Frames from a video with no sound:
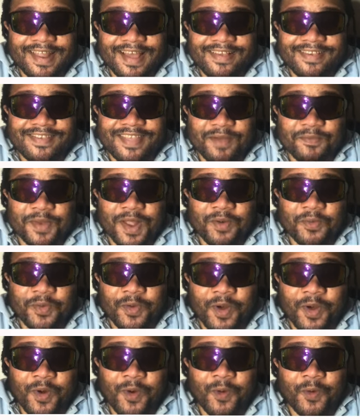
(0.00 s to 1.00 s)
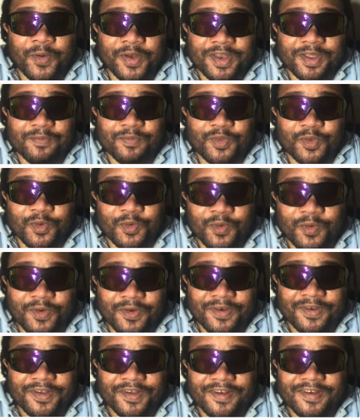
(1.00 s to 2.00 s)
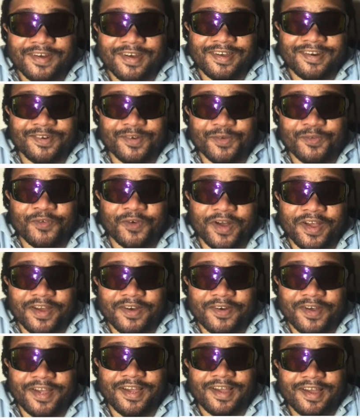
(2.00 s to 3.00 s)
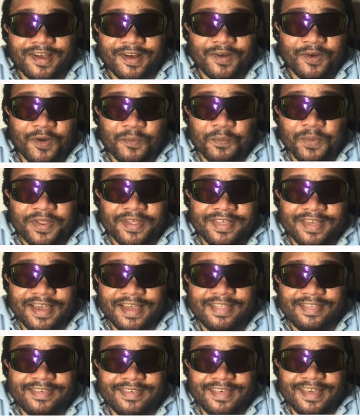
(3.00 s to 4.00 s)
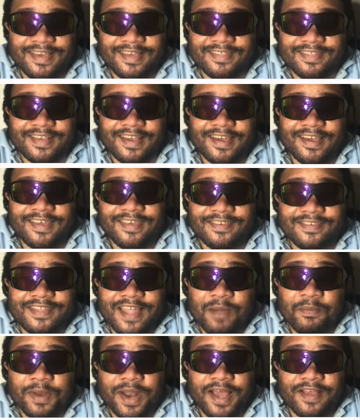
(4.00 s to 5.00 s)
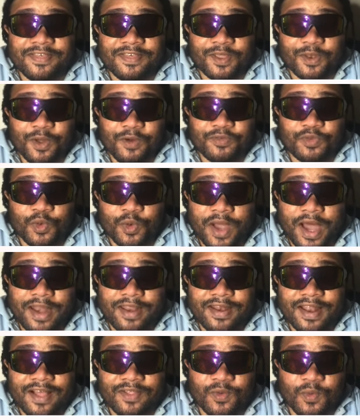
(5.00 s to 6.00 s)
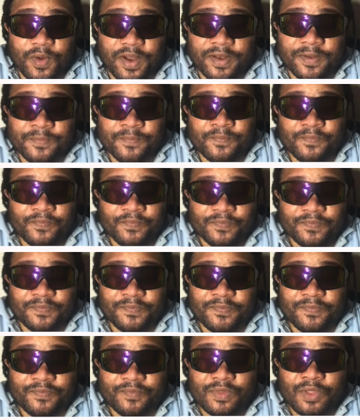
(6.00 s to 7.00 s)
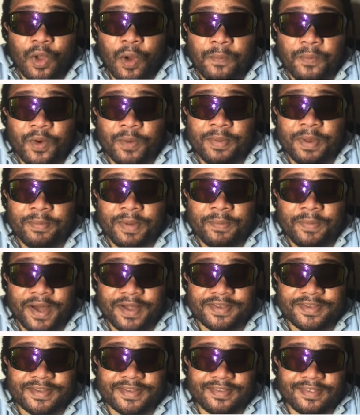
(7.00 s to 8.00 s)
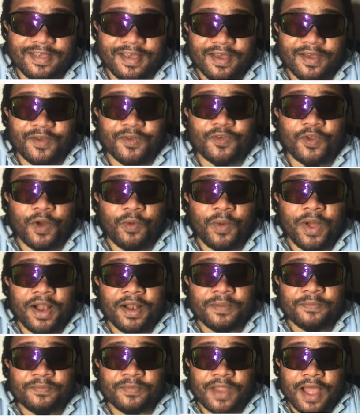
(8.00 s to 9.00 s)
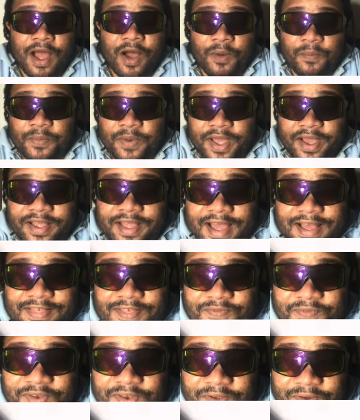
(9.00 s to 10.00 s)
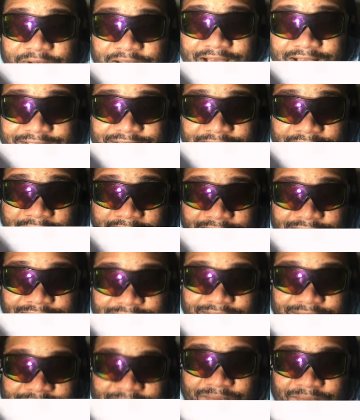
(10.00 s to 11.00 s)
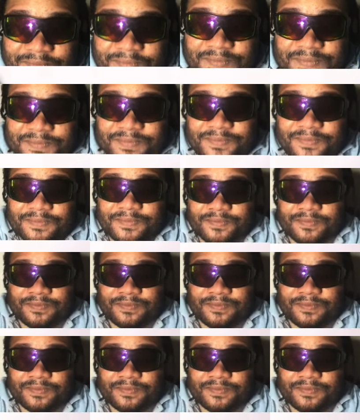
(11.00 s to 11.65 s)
that his stamina would not hold him to through for complete 8 years. His stamina is enough to carry that one. No problem about it. So well, I'll play guys the video last. They